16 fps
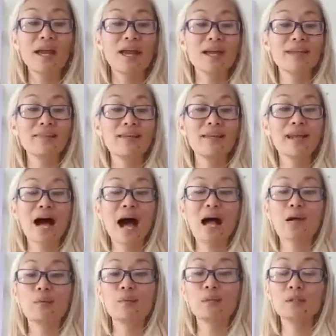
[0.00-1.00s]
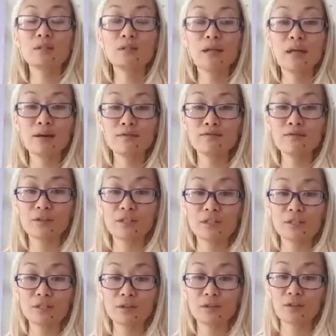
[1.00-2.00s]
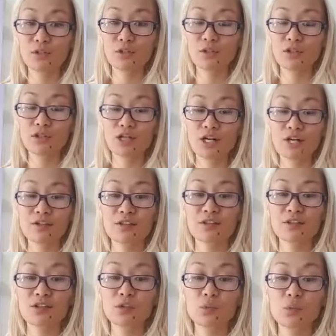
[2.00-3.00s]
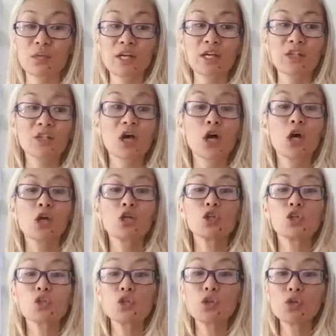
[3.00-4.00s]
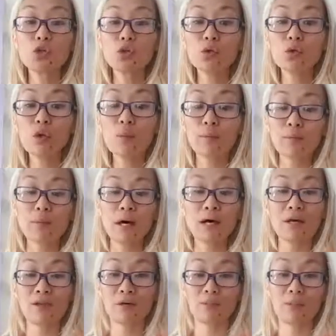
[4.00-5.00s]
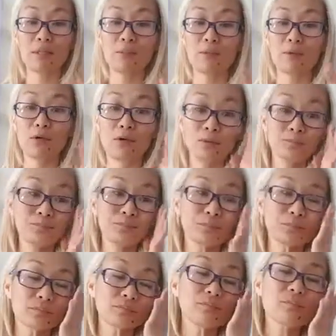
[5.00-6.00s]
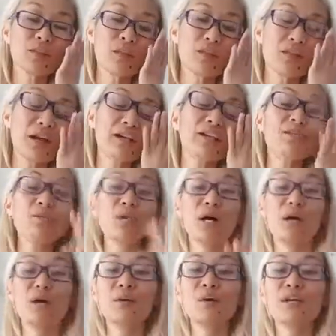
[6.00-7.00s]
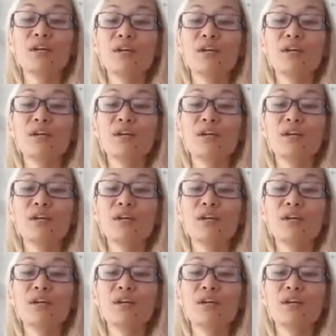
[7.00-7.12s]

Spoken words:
And then I would love for you to share this with 2 other people that you know